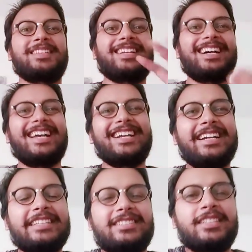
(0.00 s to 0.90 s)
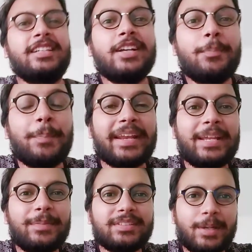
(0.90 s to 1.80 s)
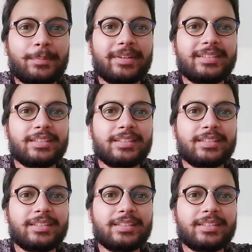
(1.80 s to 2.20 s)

Hi guys, my name is Amrit.